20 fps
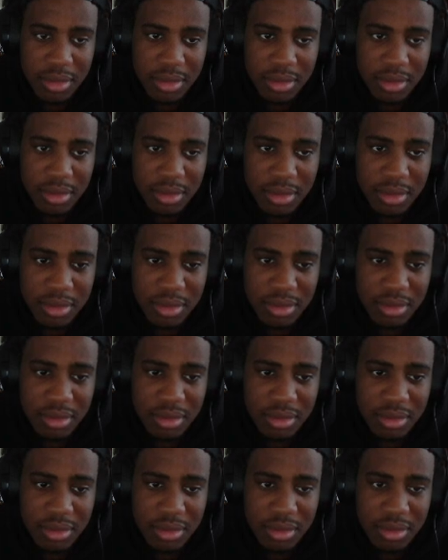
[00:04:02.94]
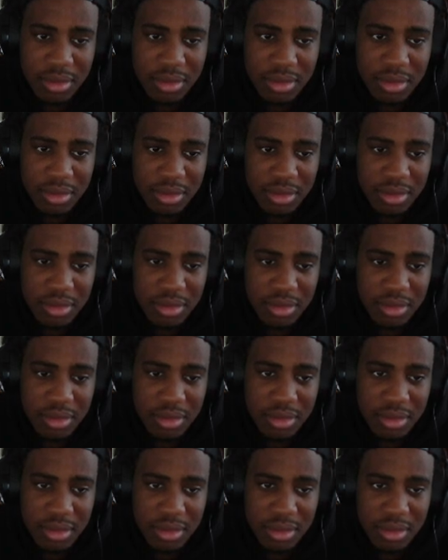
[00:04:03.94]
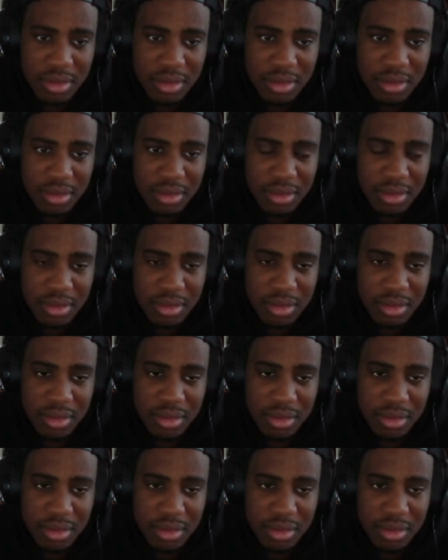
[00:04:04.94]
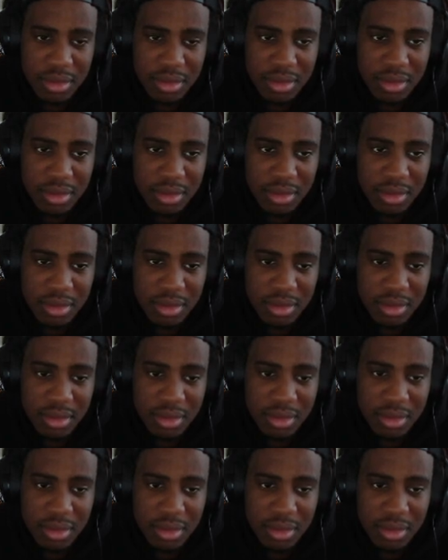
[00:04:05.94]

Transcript: No words are spoken by the person on screen.